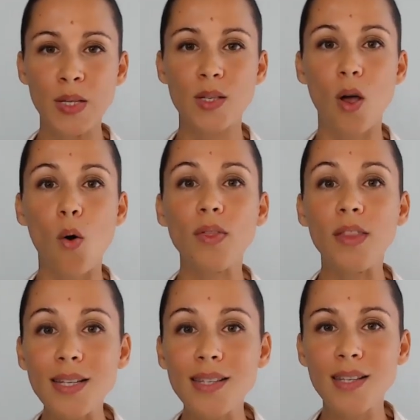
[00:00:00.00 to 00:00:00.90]
So
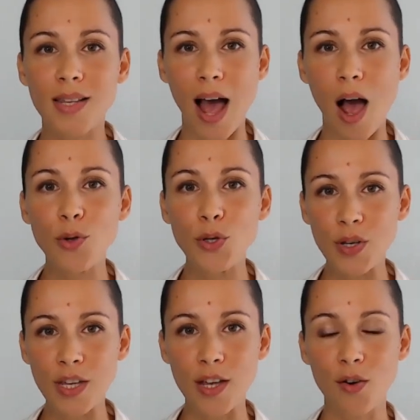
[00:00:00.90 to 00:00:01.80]
this is how you
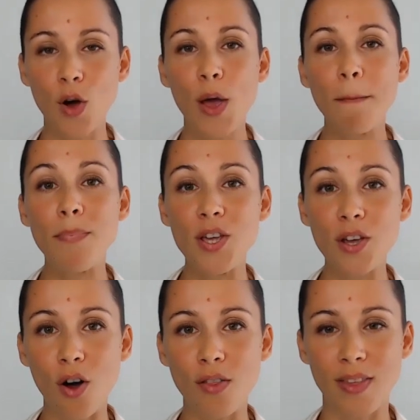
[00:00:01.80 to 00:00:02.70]
heal
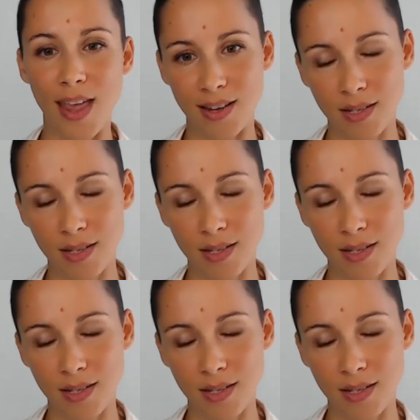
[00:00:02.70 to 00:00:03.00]
beyond